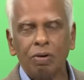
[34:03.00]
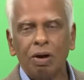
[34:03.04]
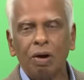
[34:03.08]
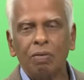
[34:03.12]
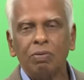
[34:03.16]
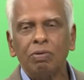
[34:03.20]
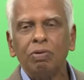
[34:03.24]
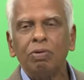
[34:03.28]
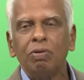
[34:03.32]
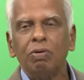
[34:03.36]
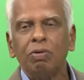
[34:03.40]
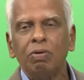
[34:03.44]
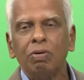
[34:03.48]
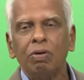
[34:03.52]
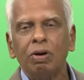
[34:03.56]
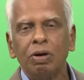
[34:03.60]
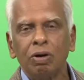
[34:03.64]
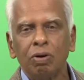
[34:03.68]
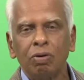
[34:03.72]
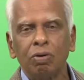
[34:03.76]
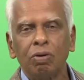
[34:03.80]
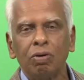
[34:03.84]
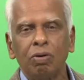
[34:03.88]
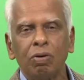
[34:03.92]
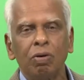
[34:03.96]
have to go
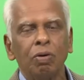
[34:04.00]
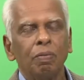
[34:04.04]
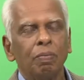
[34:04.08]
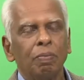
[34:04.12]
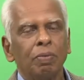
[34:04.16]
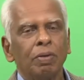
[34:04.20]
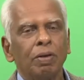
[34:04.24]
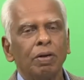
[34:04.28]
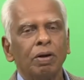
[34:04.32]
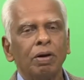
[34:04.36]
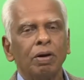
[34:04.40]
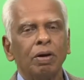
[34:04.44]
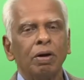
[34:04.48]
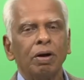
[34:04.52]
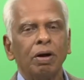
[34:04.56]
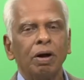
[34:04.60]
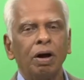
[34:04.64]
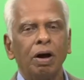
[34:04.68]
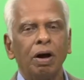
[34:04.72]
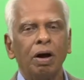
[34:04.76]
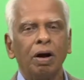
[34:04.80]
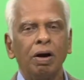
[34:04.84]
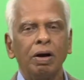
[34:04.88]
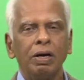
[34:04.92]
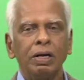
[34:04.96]
into.
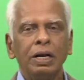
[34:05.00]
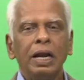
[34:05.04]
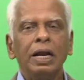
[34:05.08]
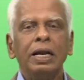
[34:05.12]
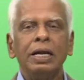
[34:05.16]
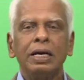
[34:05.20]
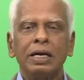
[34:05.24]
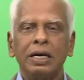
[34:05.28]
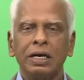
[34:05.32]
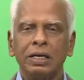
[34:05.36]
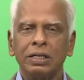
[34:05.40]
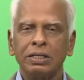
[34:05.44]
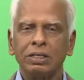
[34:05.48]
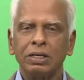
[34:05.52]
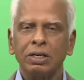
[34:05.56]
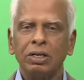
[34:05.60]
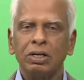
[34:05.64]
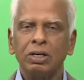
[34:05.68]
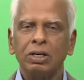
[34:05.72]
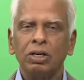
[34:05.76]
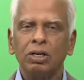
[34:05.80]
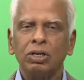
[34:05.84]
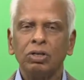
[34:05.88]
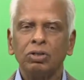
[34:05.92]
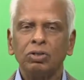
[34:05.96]
In any case,
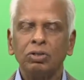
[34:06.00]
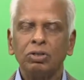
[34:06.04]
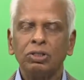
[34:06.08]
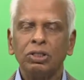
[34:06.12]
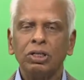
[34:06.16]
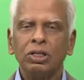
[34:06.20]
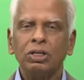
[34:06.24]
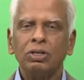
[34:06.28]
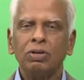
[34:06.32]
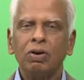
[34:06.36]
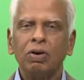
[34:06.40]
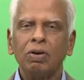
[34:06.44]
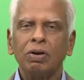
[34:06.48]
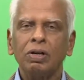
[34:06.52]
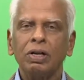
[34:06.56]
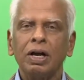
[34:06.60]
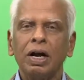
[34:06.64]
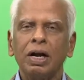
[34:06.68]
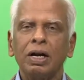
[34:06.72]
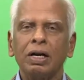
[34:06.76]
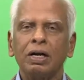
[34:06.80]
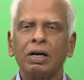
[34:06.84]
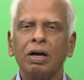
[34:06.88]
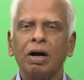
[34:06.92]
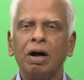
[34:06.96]
so she thought
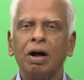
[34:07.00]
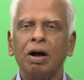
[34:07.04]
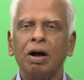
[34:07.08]
that